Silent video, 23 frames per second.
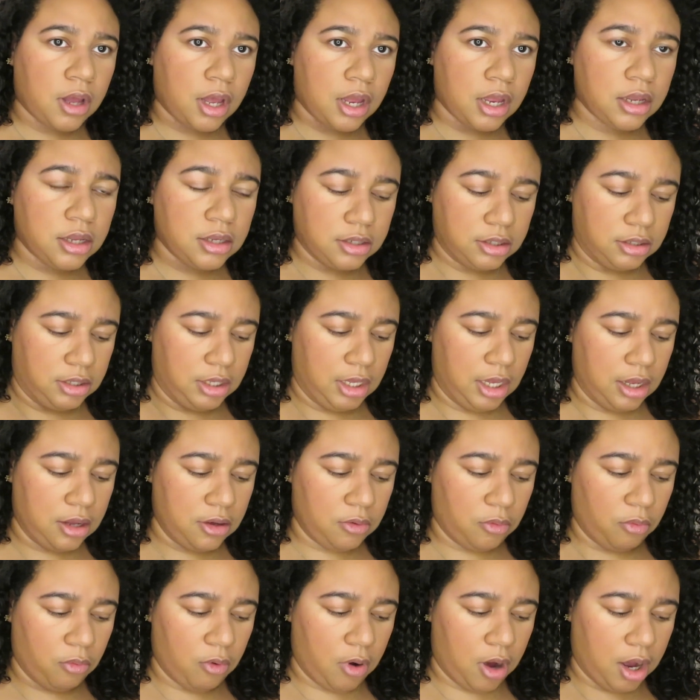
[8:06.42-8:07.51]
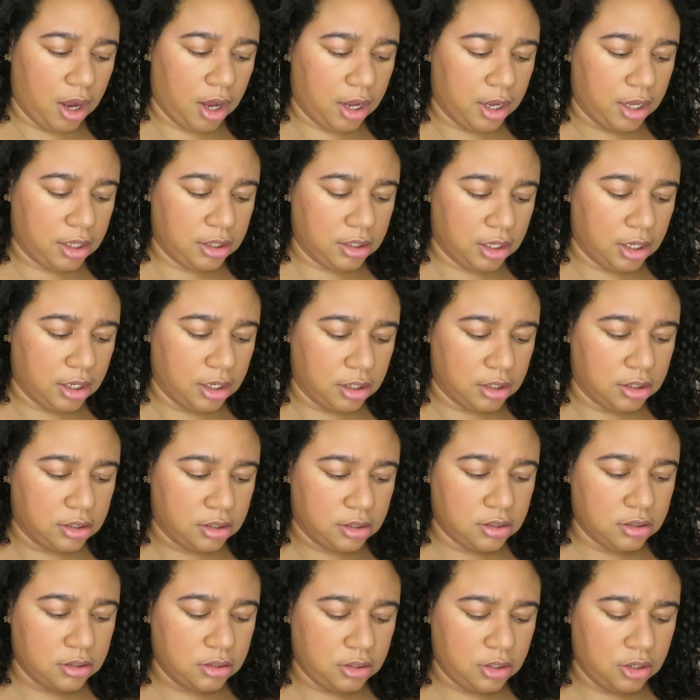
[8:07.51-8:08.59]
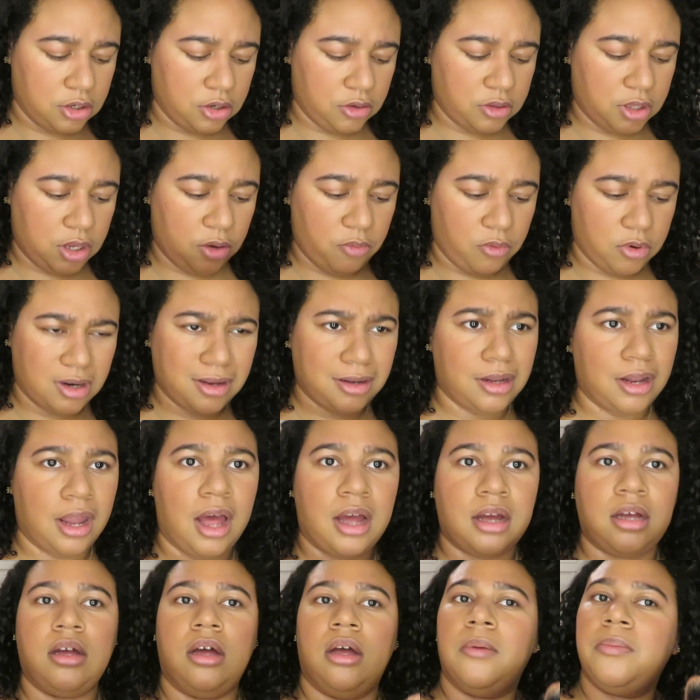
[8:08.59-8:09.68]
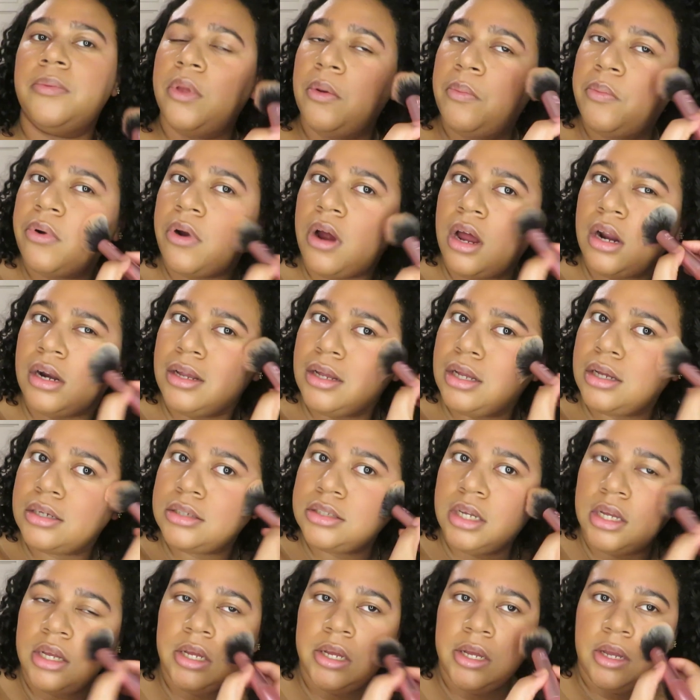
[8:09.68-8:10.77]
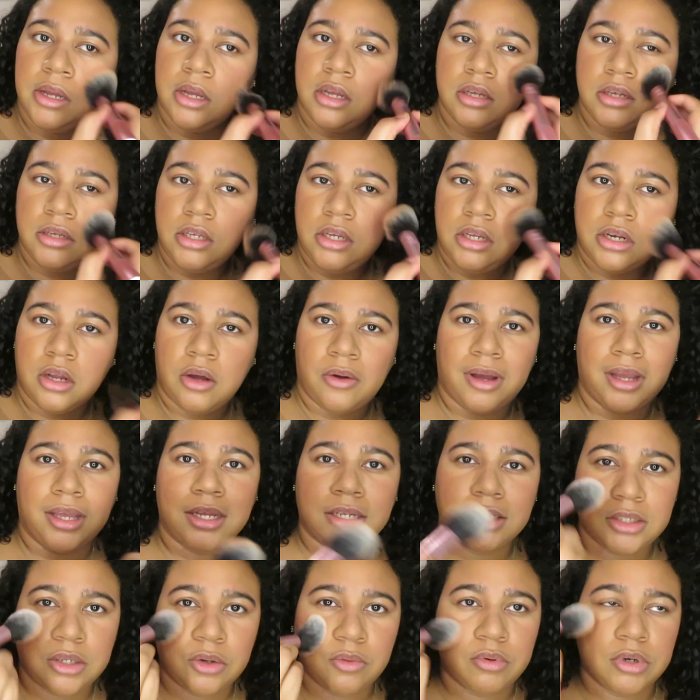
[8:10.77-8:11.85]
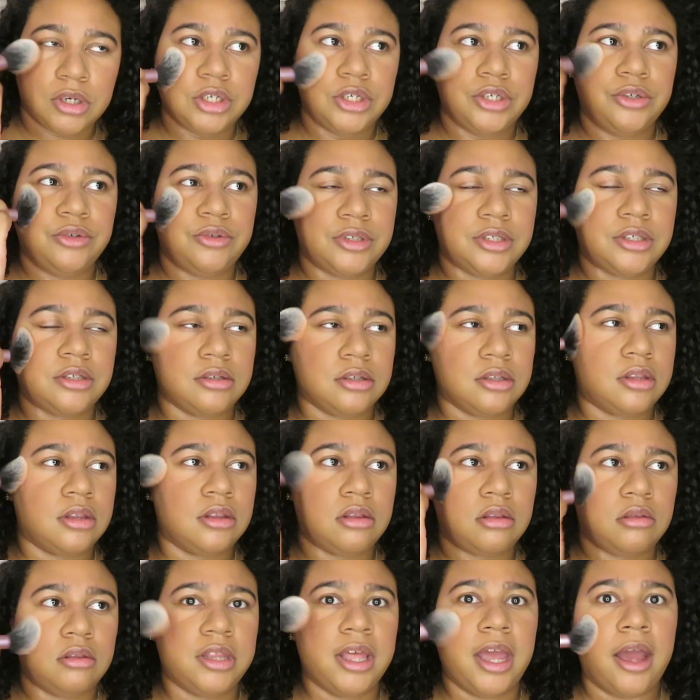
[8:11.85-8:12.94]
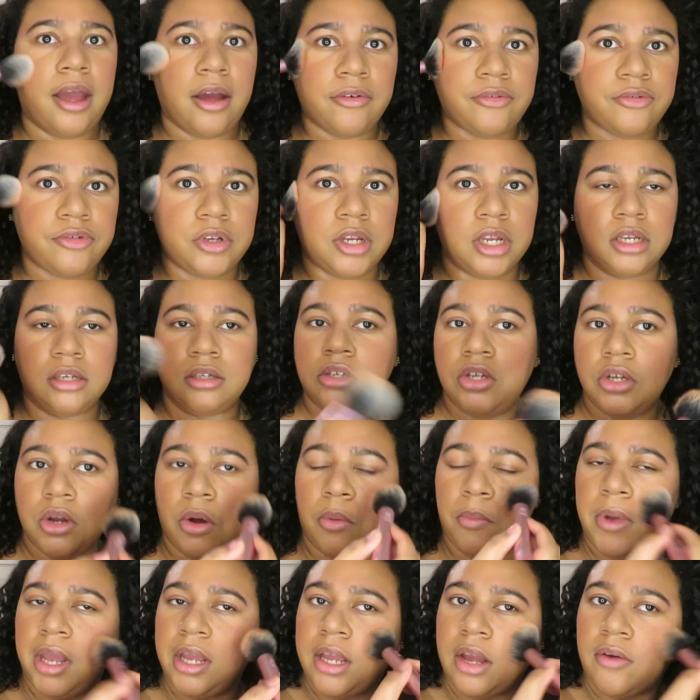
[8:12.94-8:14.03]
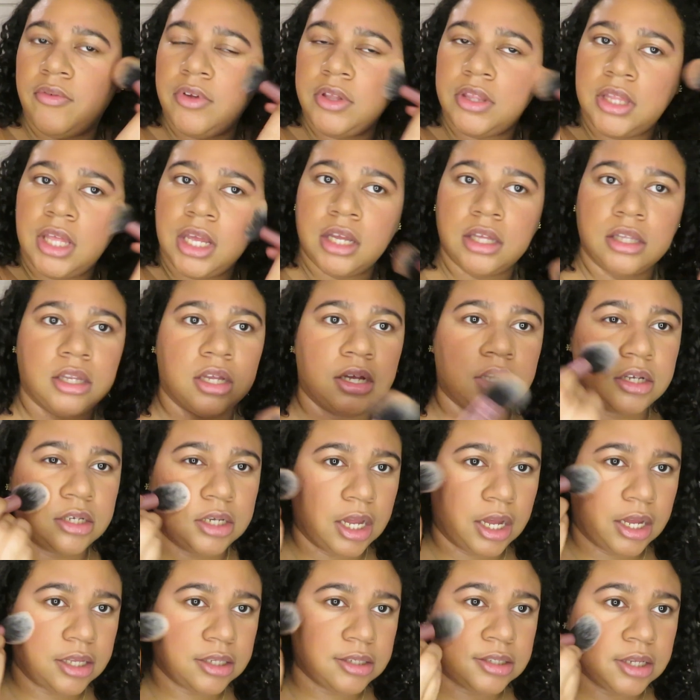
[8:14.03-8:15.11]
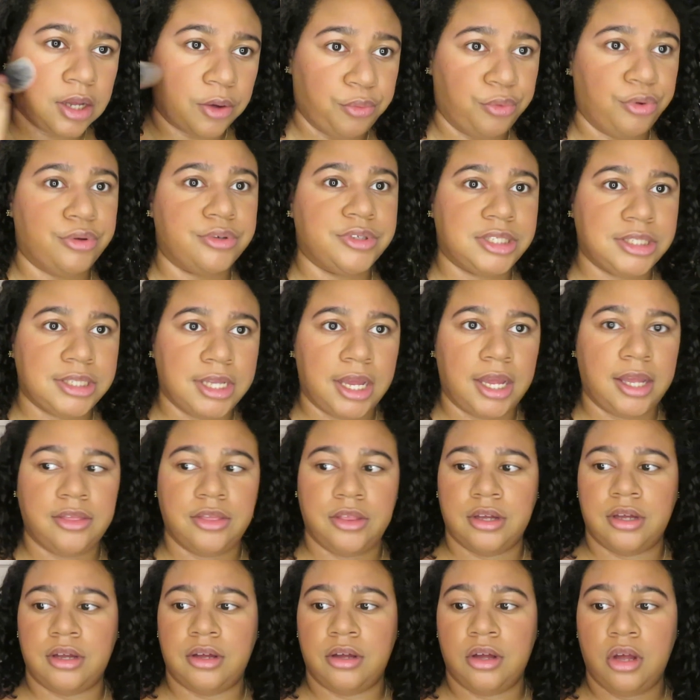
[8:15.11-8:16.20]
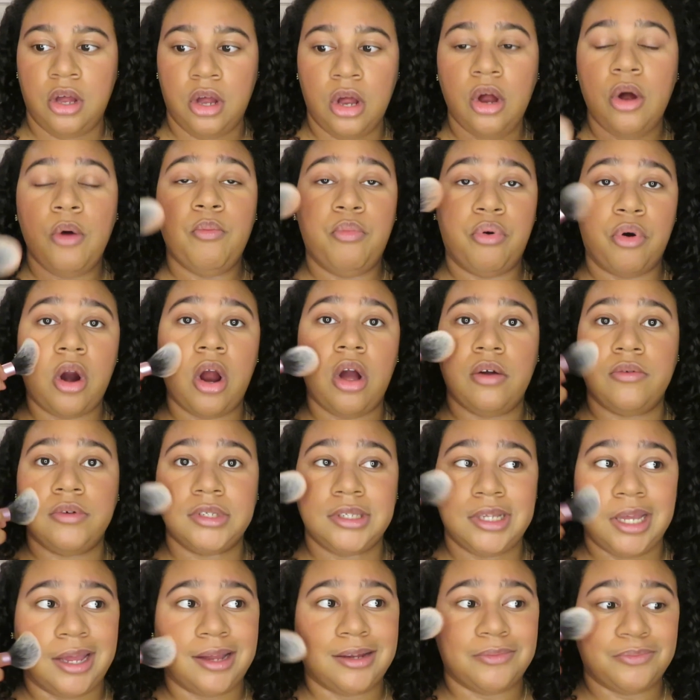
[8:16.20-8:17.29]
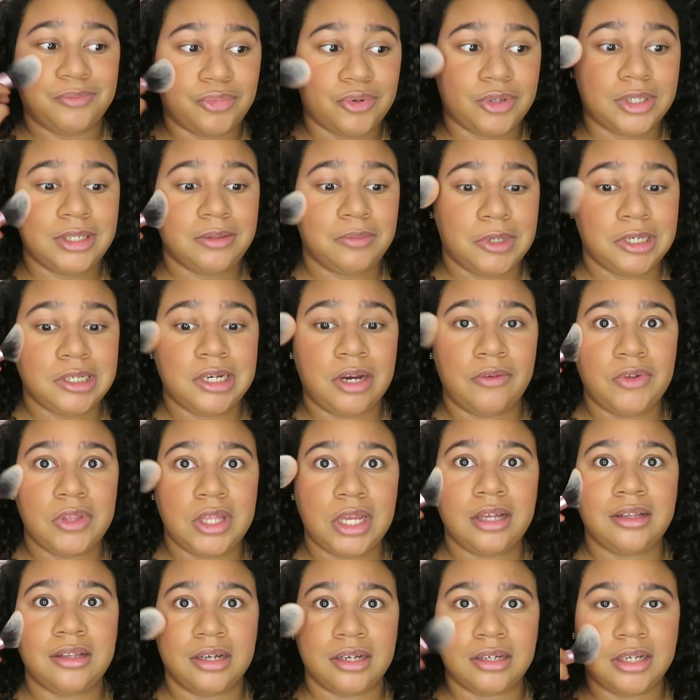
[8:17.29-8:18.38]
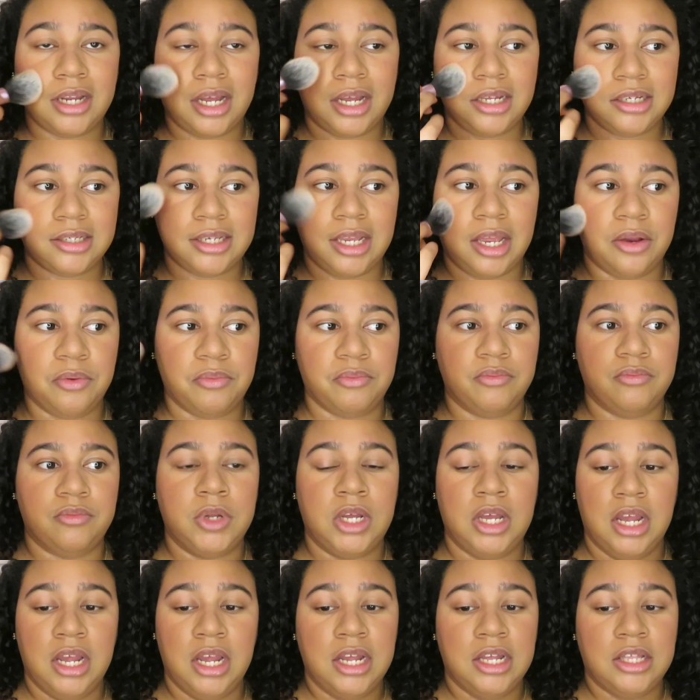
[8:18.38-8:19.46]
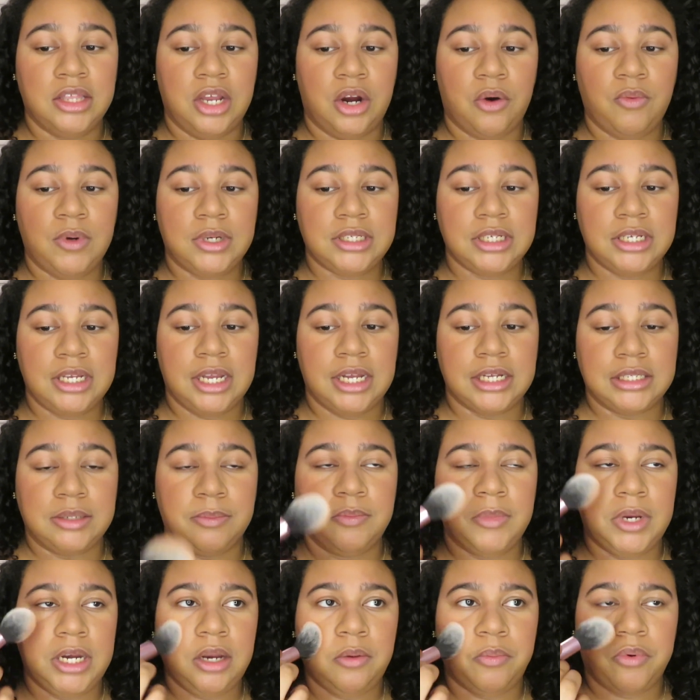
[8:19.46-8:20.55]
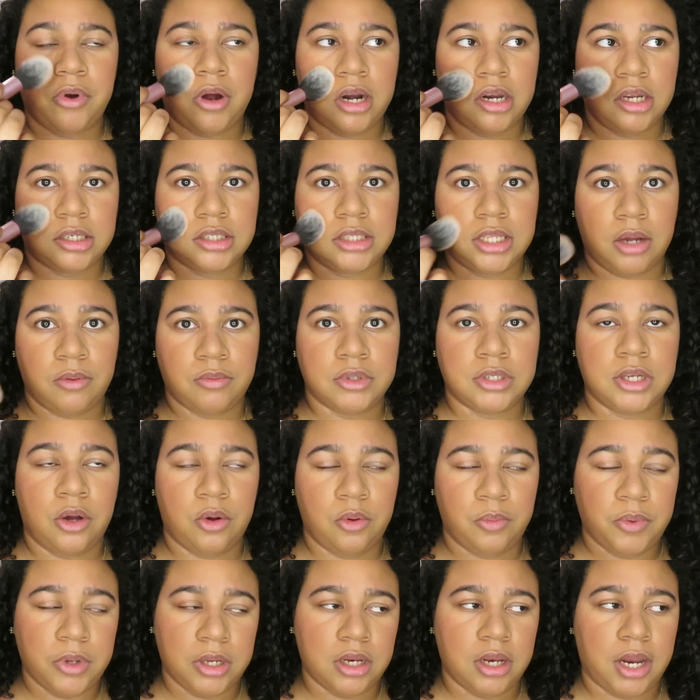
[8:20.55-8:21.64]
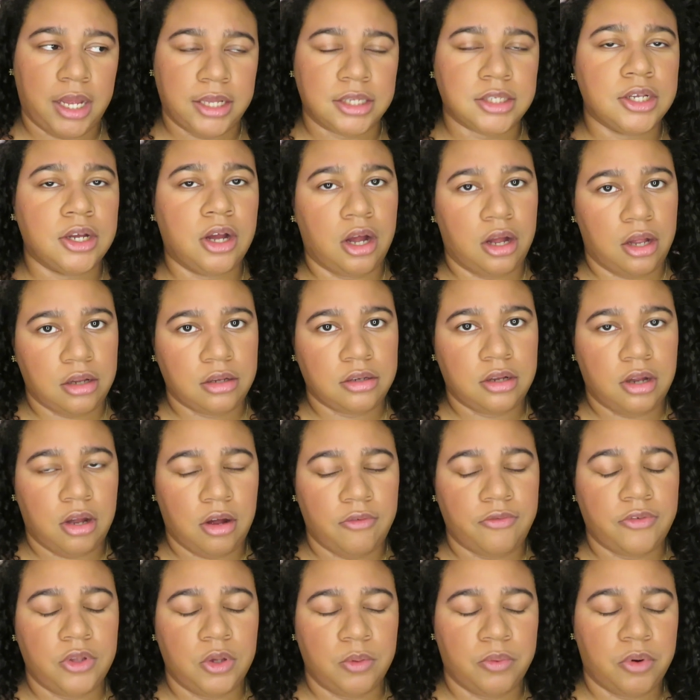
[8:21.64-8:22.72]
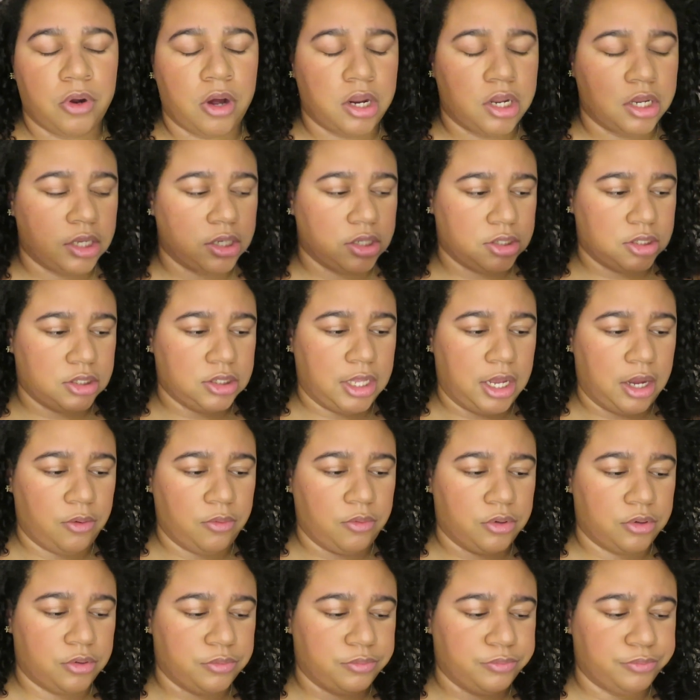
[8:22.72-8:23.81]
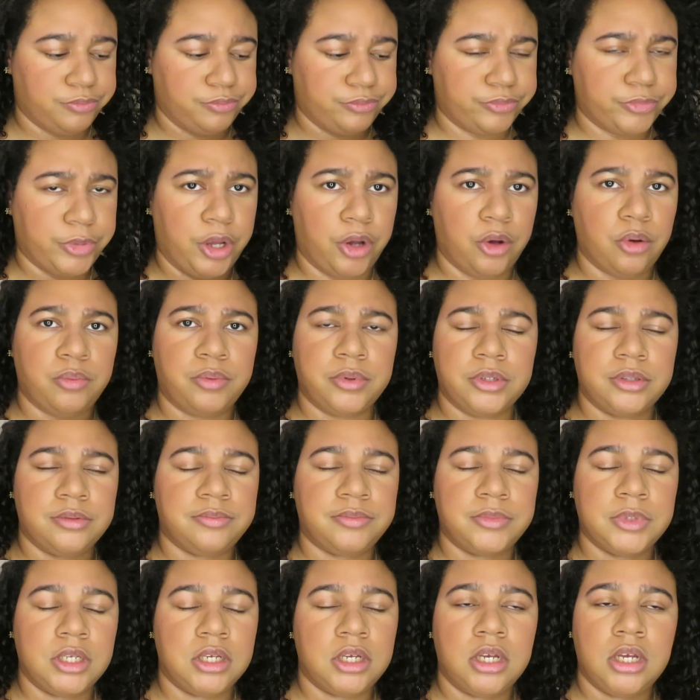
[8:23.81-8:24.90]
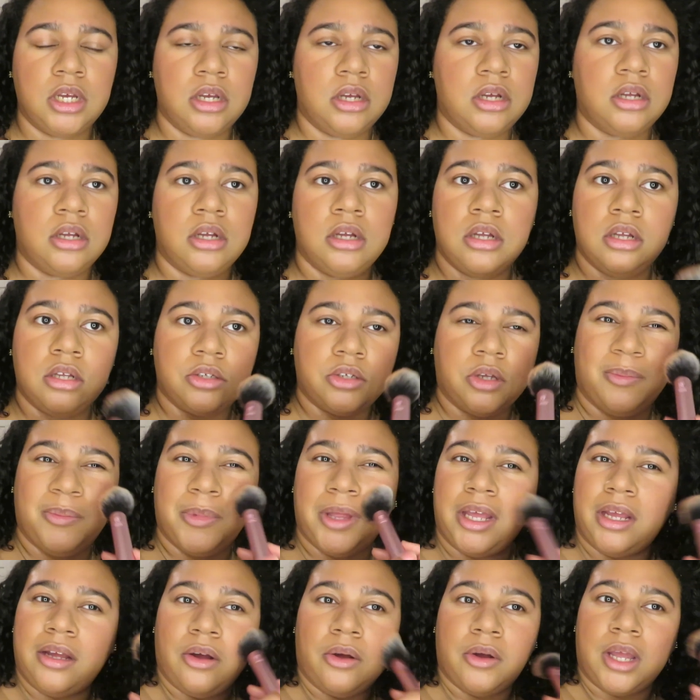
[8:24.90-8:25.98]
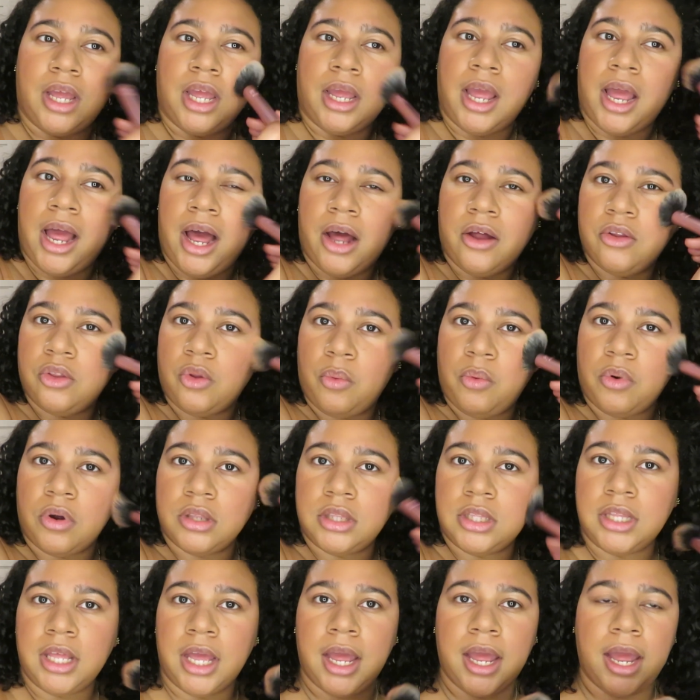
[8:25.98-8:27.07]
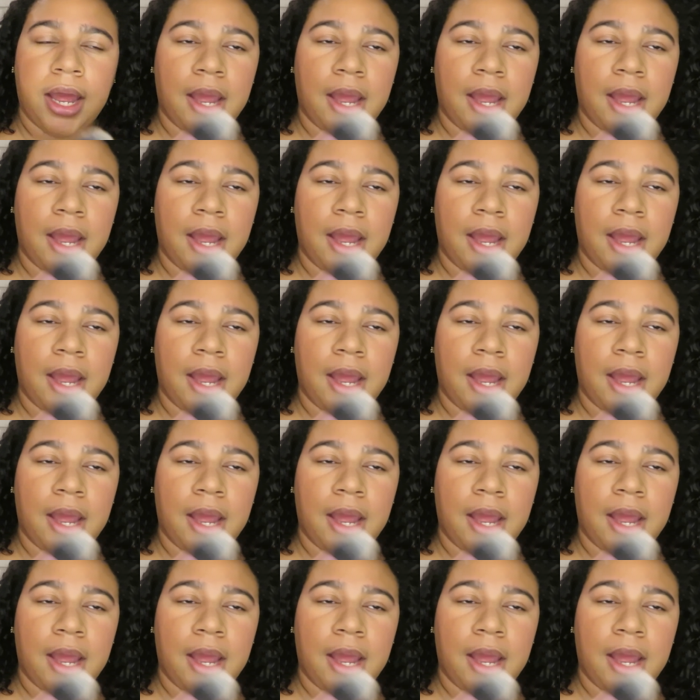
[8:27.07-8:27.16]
I get why, like, you know, they want to lock up the product, you know, I guess to reduce theft and, you know, make everything look nice. I will say the pro was that pretty much everything looked nice, and there wasn't as many products that was open. I saw a few products that were open, so I'm like, okay, how in the world did that